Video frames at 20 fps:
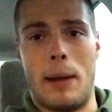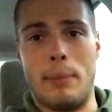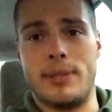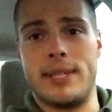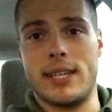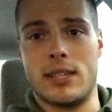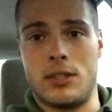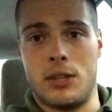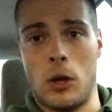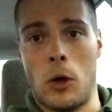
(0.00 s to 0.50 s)
I'm
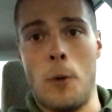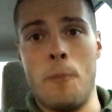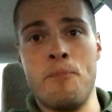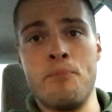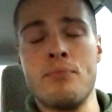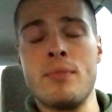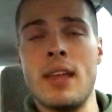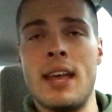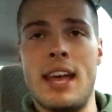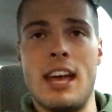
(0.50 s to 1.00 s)
6'2",
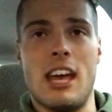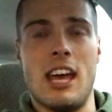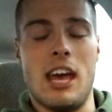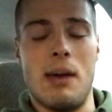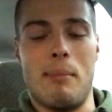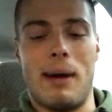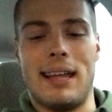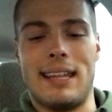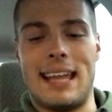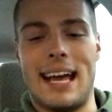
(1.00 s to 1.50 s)

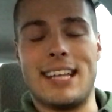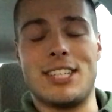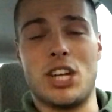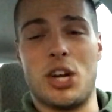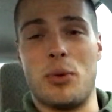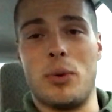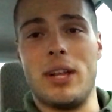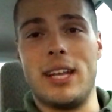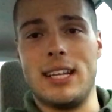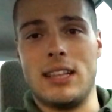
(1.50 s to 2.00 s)
and my legs
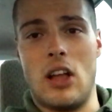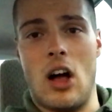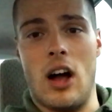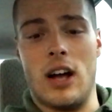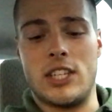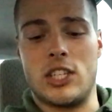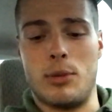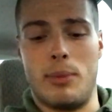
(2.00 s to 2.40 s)
are really long,